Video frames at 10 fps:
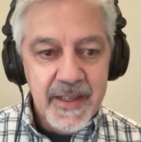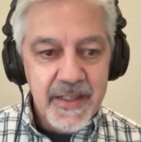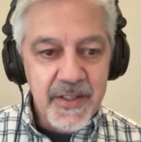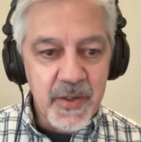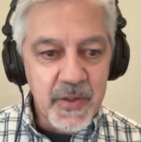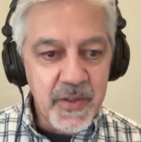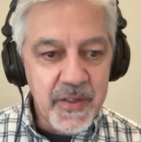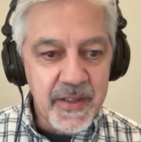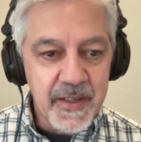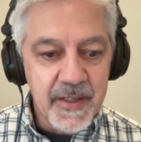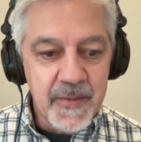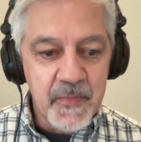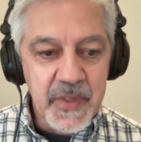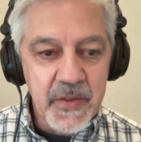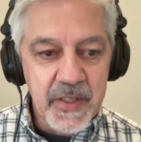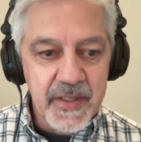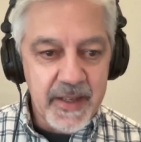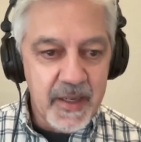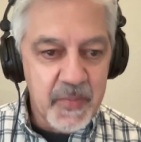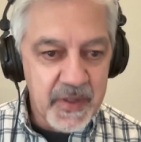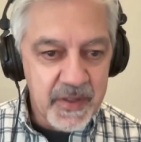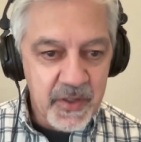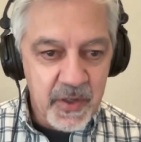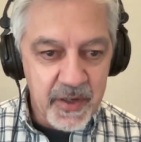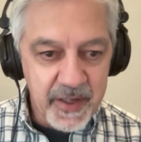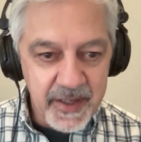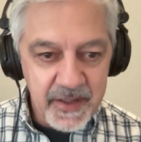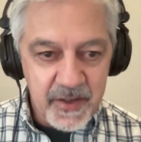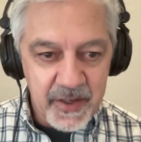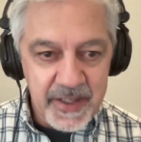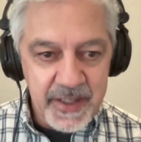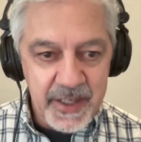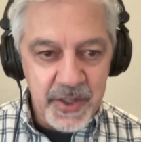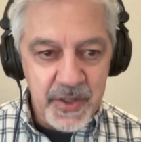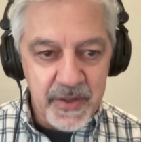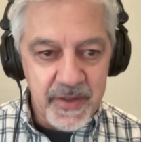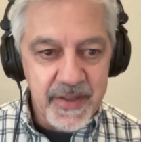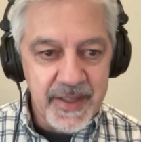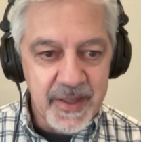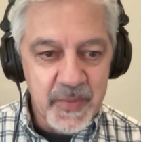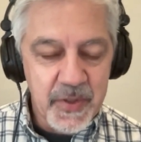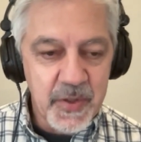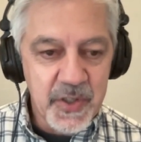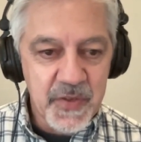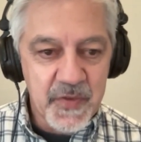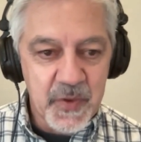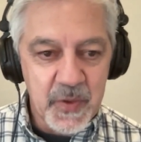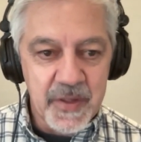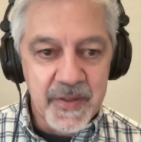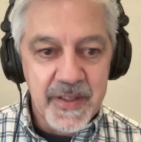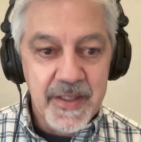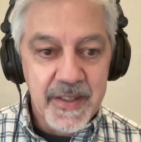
So you can set up a target architecture and approach for